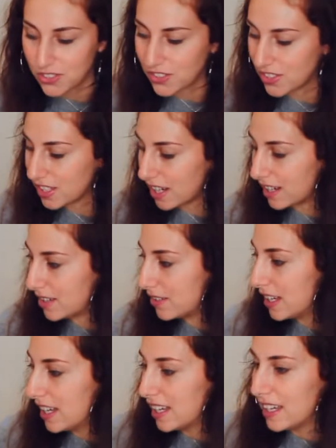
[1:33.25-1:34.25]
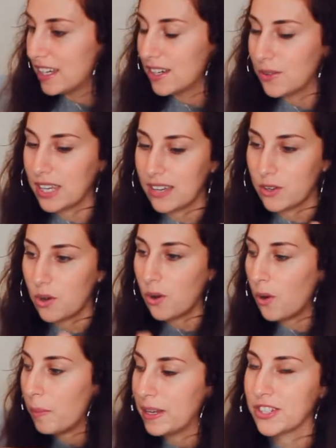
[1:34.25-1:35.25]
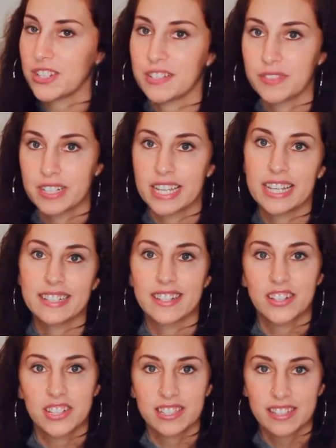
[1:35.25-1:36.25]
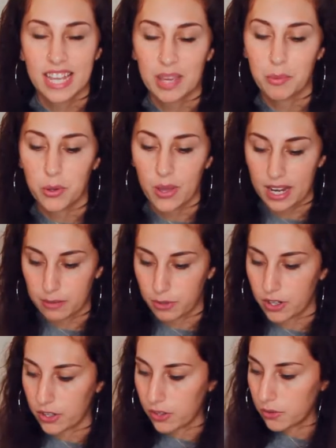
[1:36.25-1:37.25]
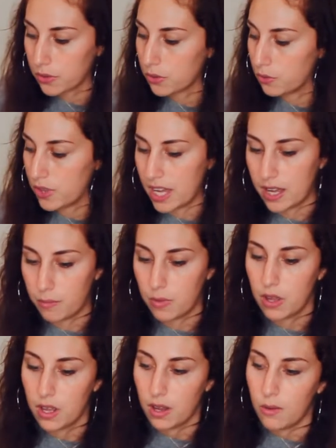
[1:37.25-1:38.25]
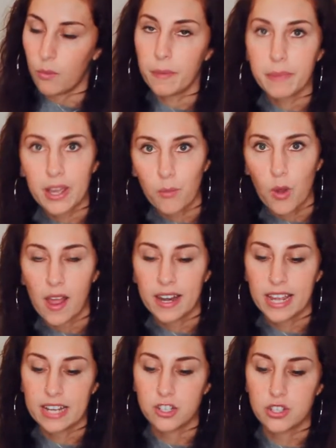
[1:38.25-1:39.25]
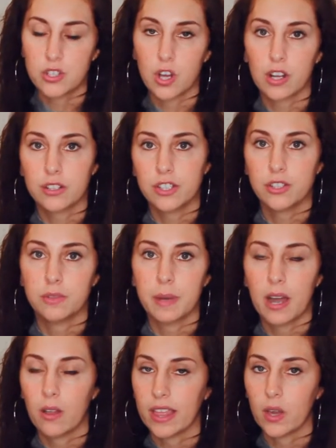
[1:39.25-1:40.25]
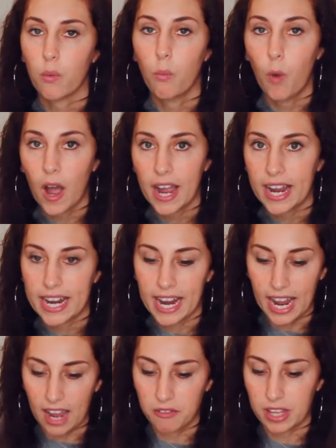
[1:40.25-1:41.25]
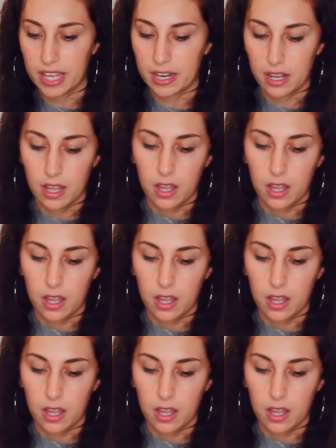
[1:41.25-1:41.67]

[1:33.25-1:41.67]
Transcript: So we have a whole bunch of different things on this table, and I'm going to go through them one by one and just talk to you about like why I have it,